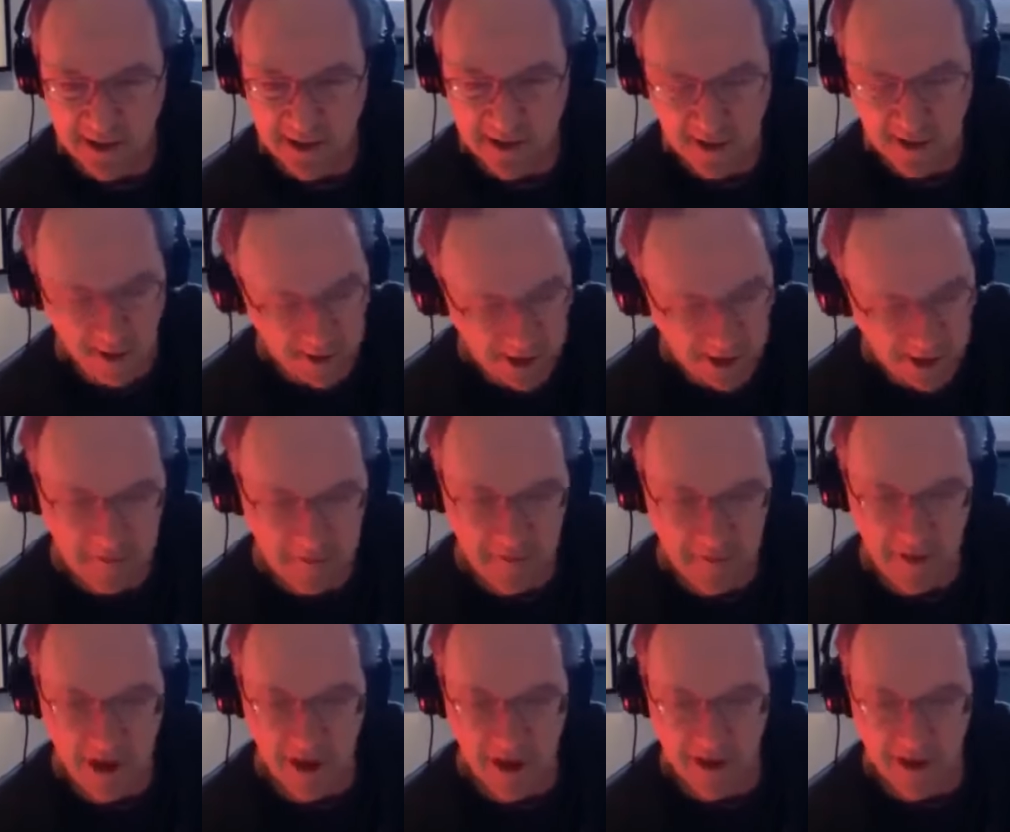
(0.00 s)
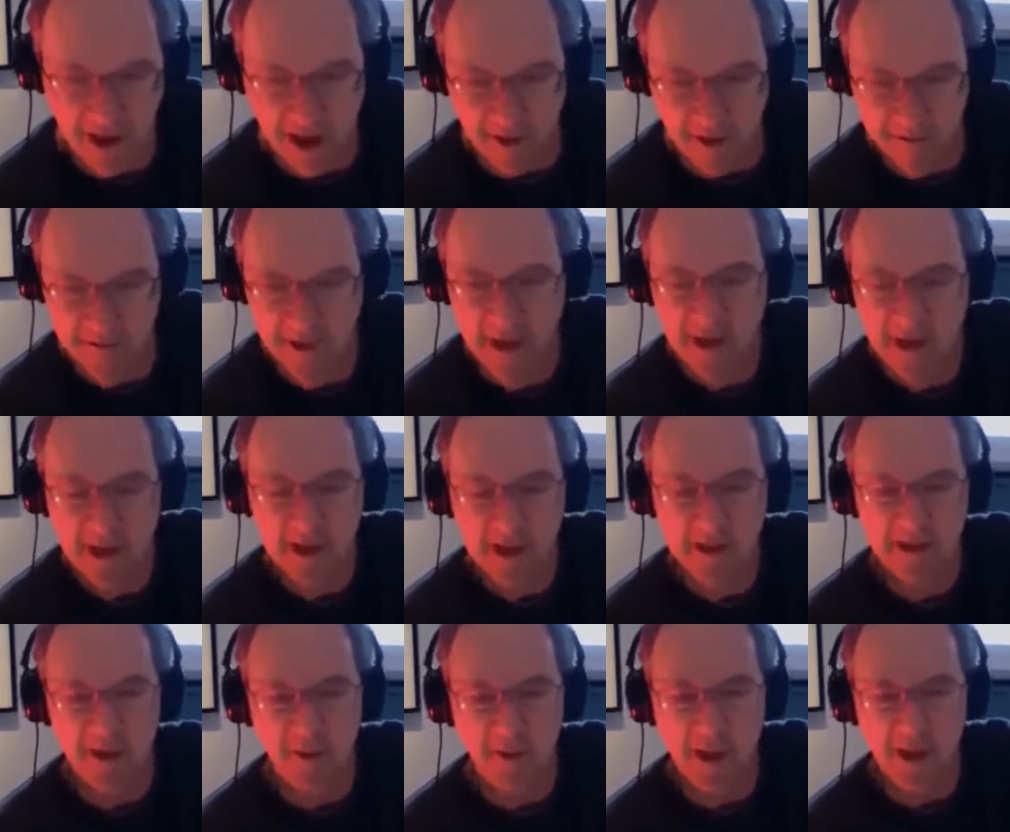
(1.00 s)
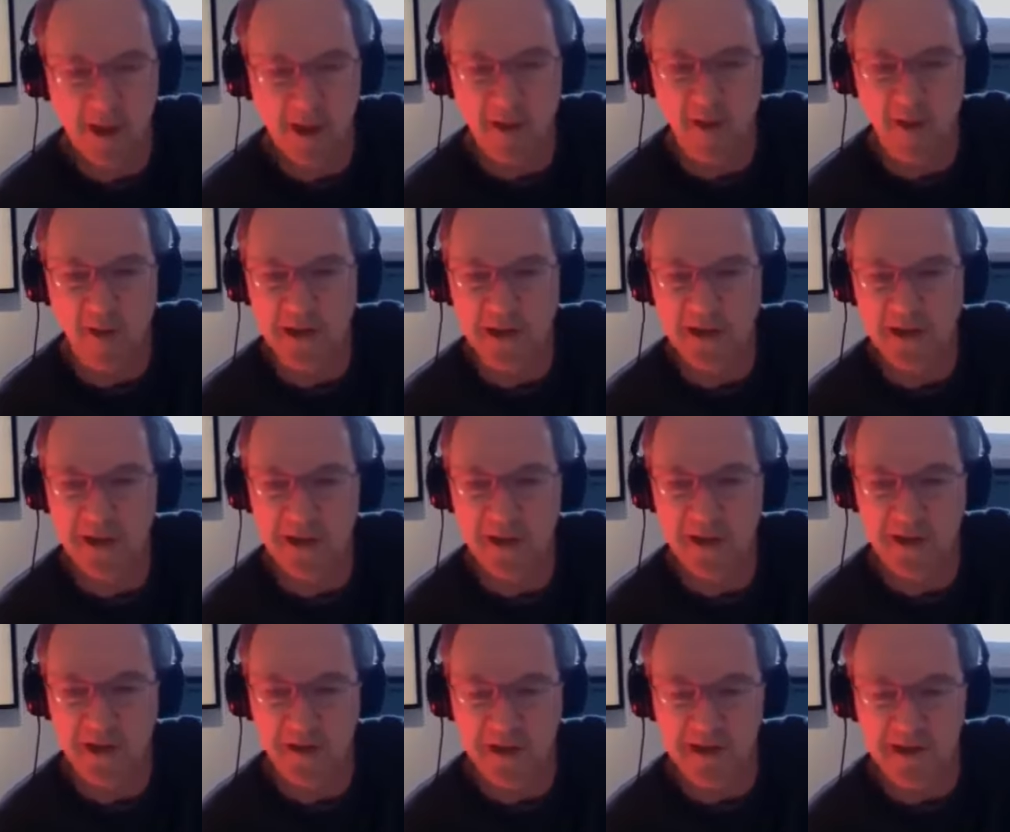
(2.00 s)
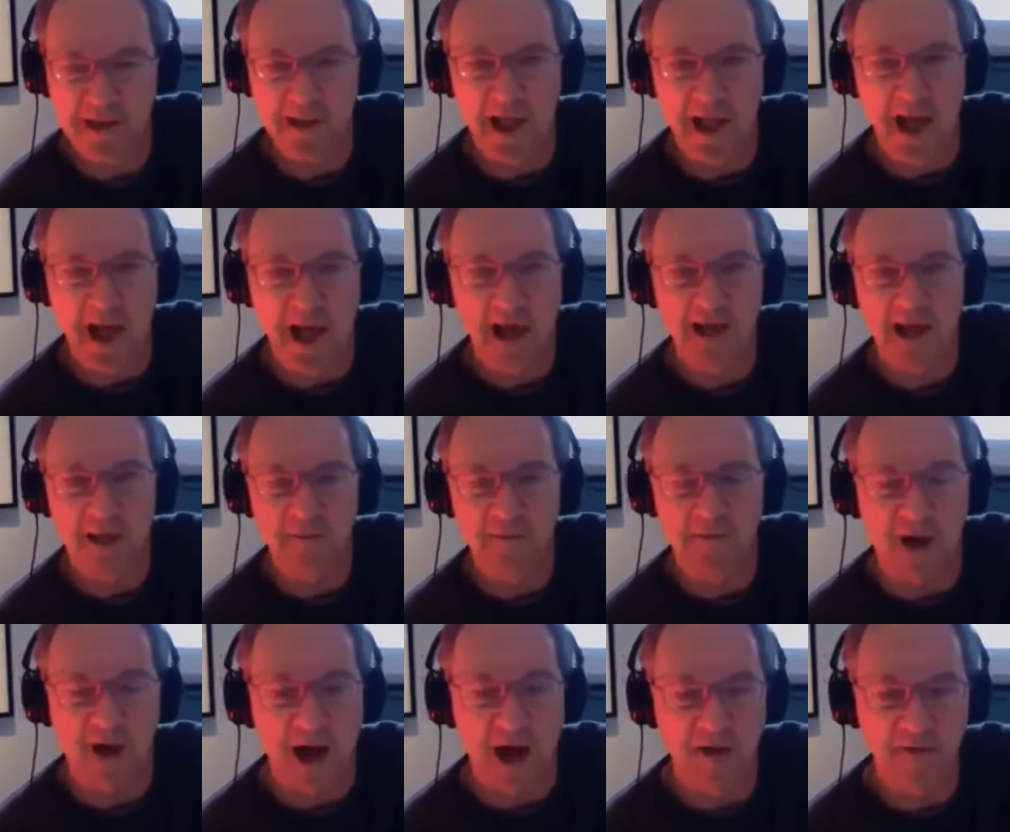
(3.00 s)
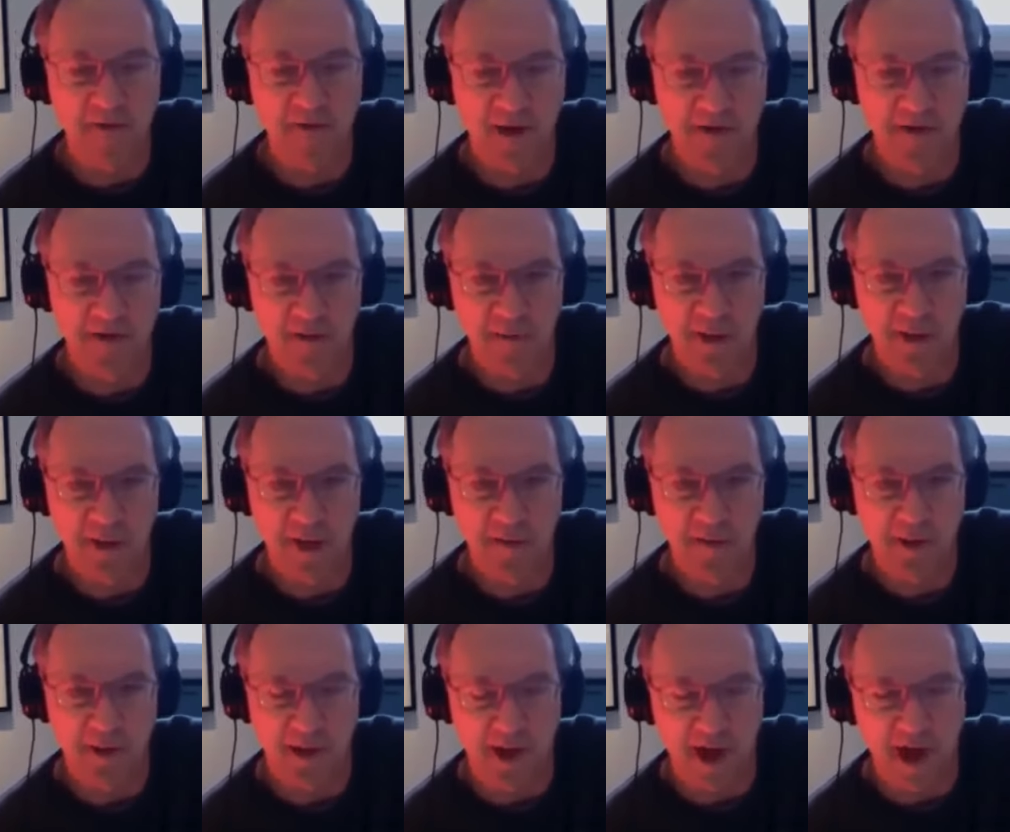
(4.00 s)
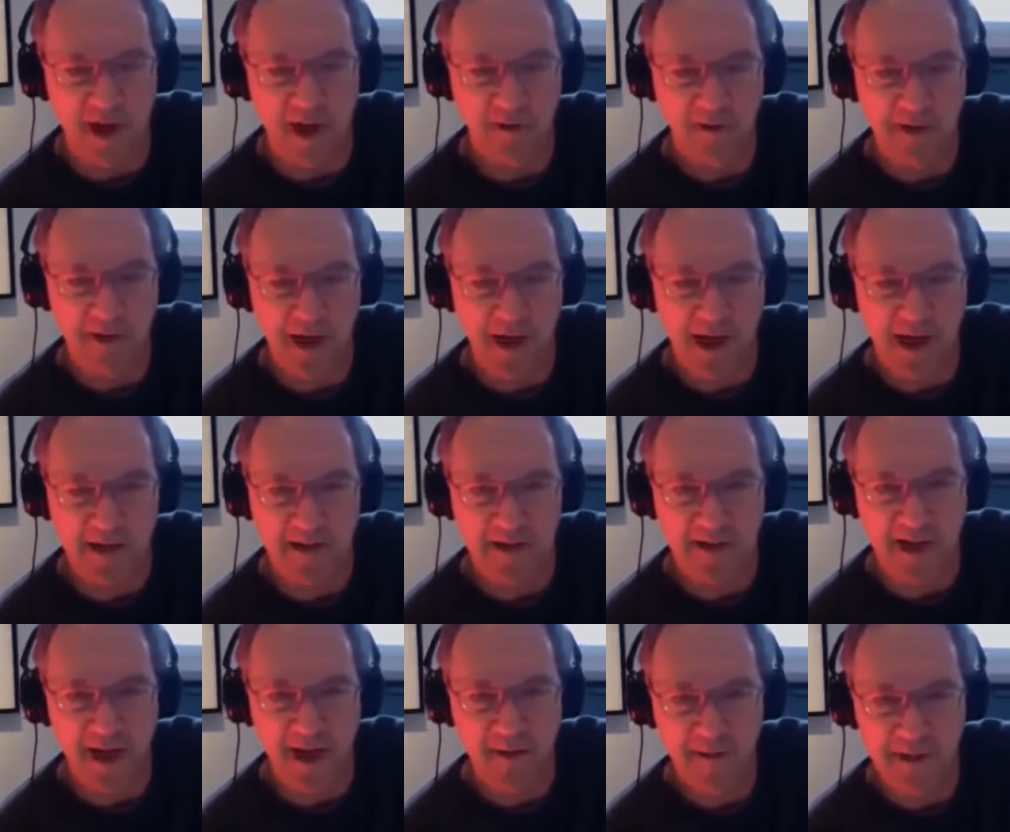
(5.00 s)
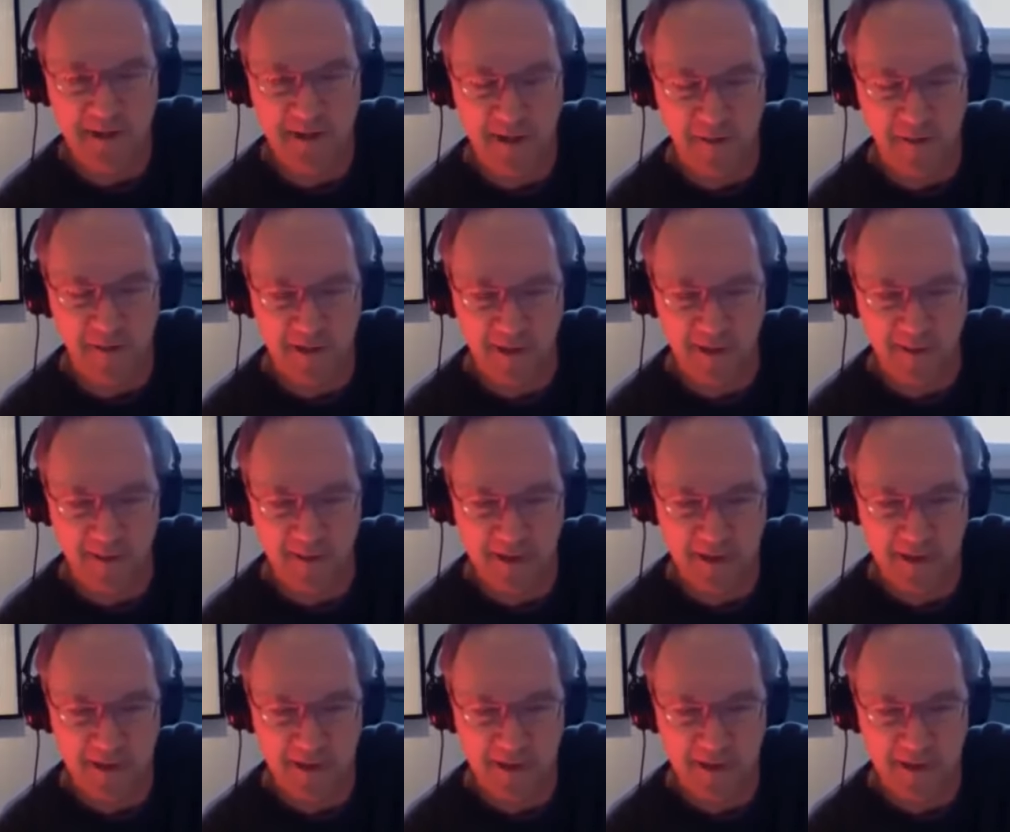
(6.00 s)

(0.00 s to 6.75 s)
Okay, fair enough. So what I want you to do is line up 500 people, all with that same symptoms,